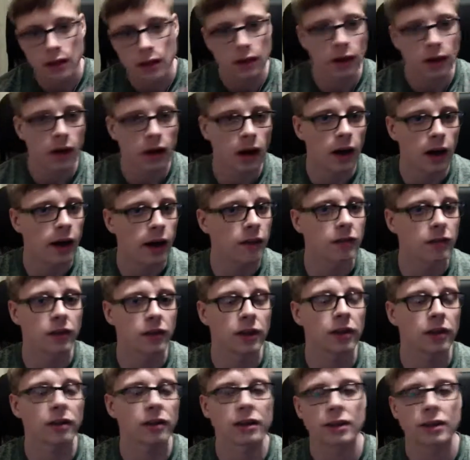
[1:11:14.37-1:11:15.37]
I have a
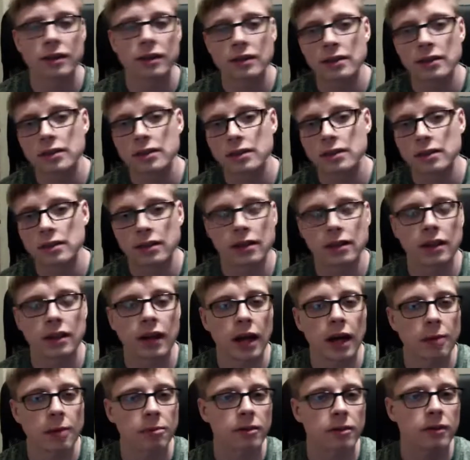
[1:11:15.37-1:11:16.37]
theory that this is going to
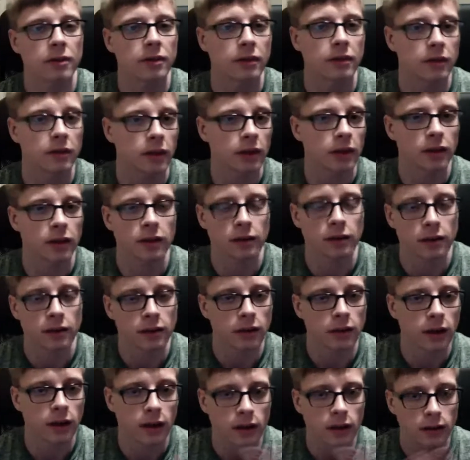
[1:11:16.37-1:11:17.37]
happen, da da da
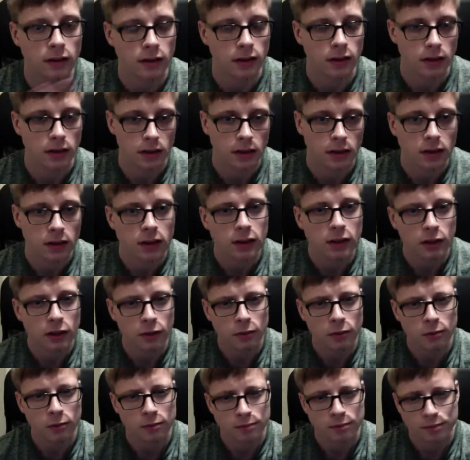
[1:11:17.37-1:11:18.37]
da
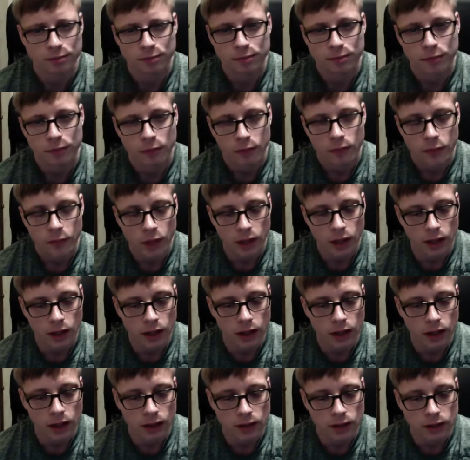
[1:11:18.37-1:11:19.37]
da,
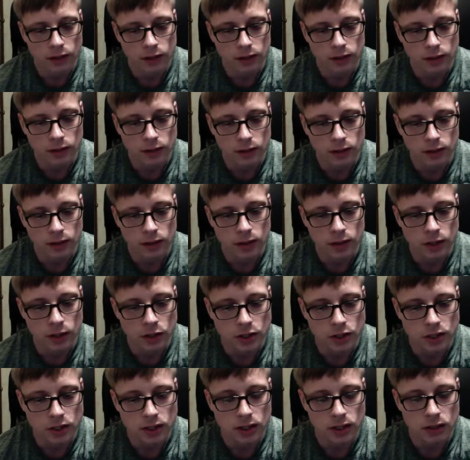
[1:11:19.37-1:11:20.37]
and it's
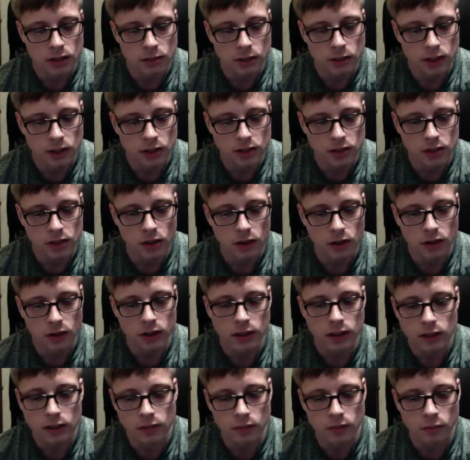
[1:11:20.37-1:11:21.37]
just going to make us all
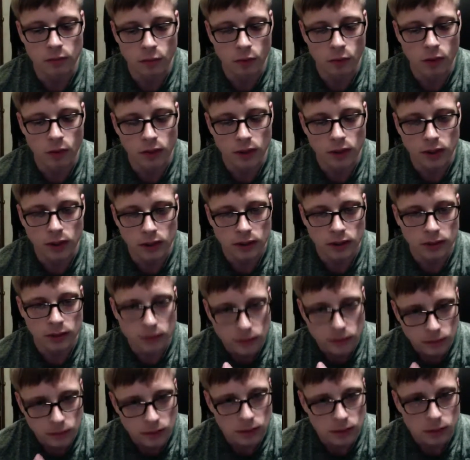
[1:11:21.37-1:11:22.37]
like even more like
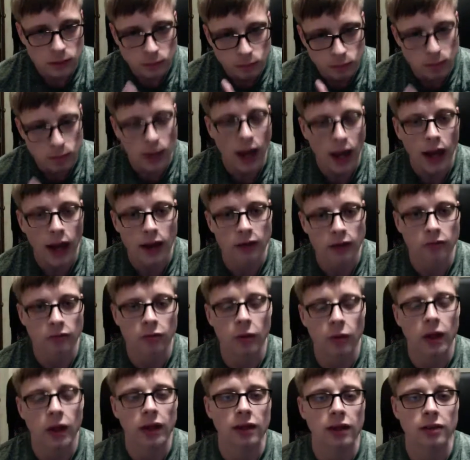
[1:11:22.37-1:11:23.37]
mad of
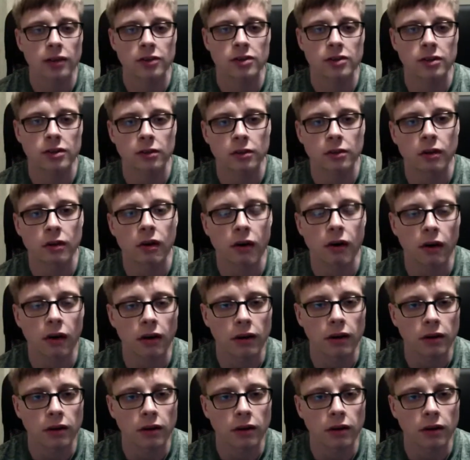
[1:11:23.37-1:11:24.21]
waiting so long,